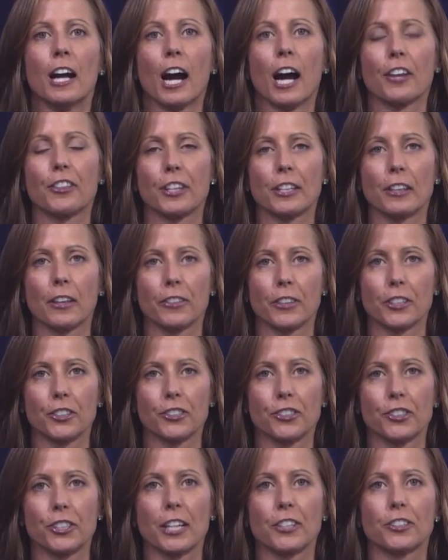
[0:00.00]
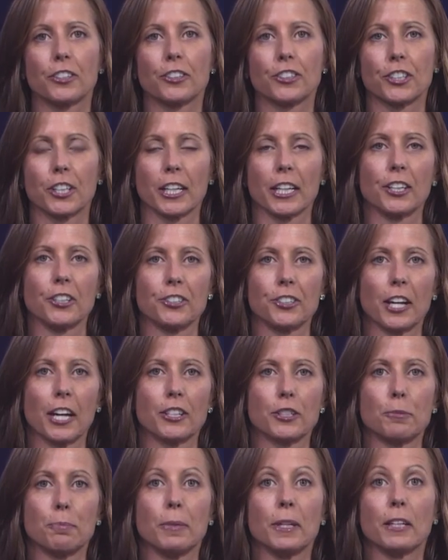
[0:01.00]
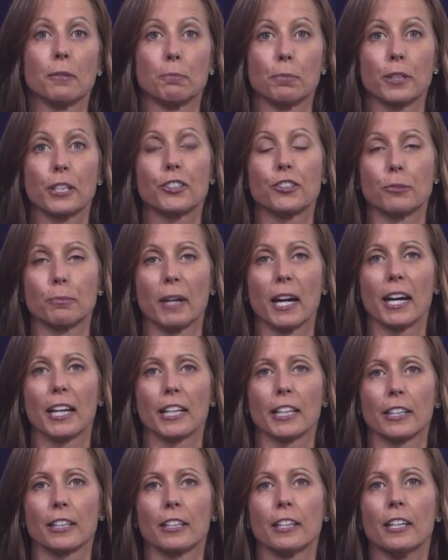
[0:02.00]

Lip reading: I think that the gender change has been pretty dramatic.